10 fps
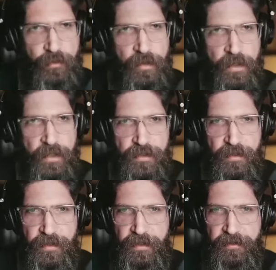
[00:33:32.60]

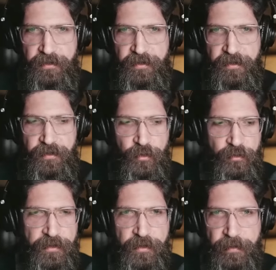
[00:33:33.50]
imagine that
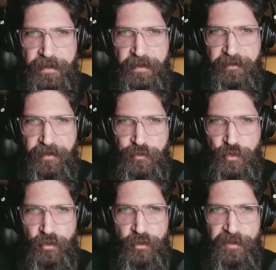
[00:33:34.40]
you're in the place of
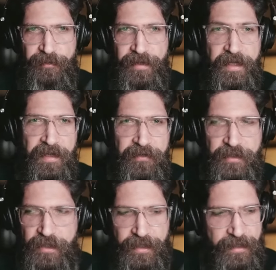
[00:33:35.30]
John Kirby, and every
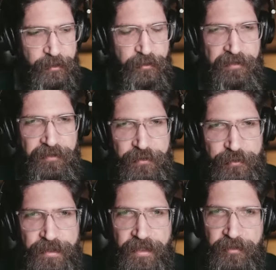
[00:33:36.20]
day or every
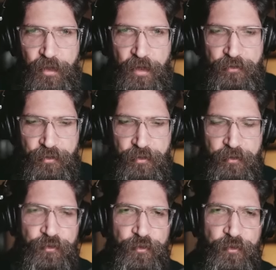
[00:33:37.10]
2 days you have to
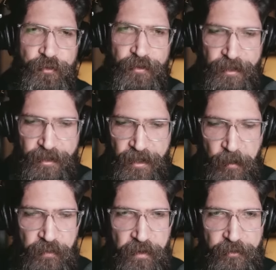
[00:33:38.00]
go to a
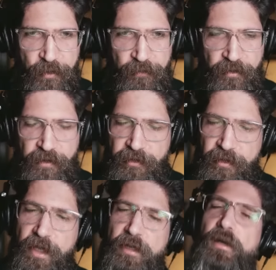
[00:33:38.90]
press conference and
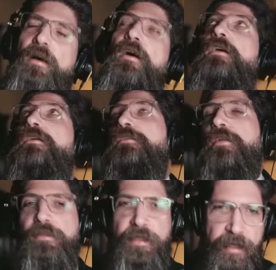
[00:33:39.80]
you're like,
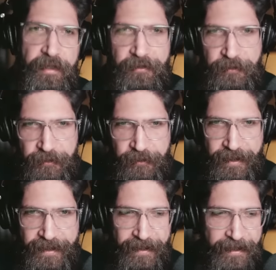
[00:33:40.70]
not again, you know,
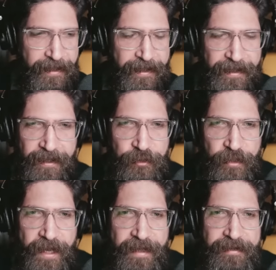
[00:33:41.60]
like you
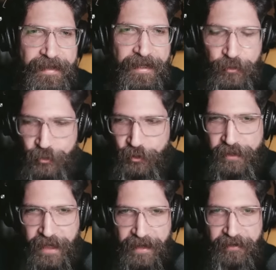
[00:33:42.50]
can't, like you
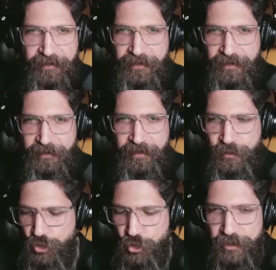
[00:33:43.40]
don't have,
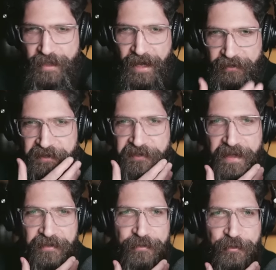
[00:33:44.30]
you shouldn't have the
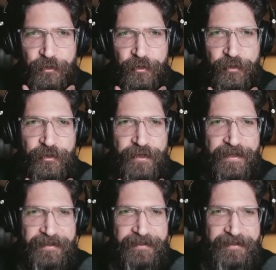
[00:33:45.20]
face to go
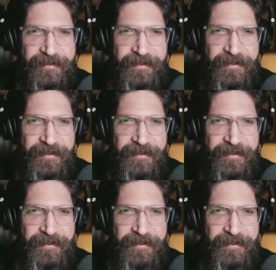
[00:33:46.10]
and